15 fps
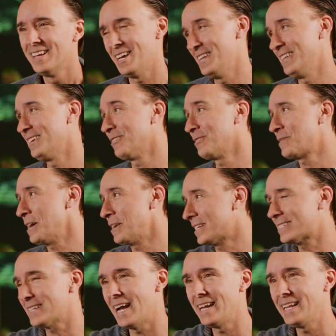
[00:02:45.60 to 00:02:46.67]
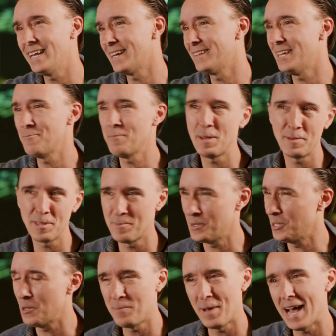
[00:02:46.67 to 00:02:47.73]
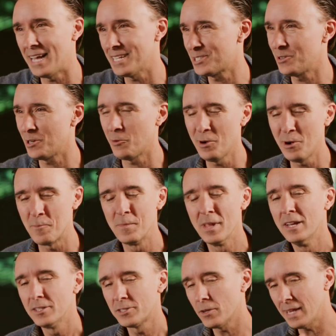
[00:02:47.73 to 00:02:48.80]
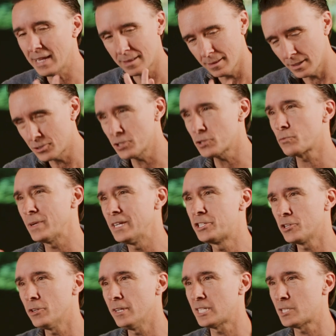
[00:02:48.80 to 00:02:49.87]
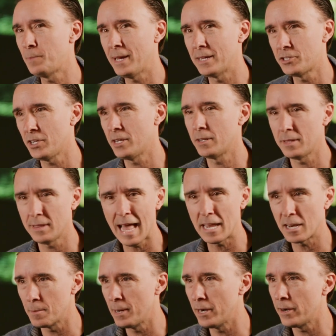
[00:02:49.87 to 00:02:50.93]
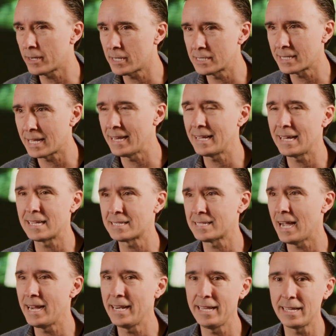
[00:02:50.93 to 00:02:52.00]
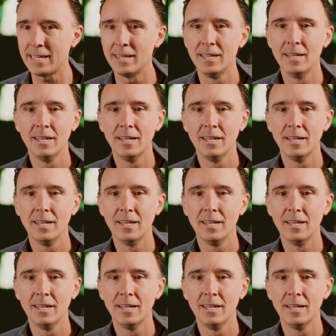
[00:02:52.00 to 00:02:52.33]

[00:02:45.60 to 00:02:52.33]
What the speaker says: and it'll get exciting, and then maybe the bill will pass or it won't. So like there's just regional expansion. Latin America's getting exciting.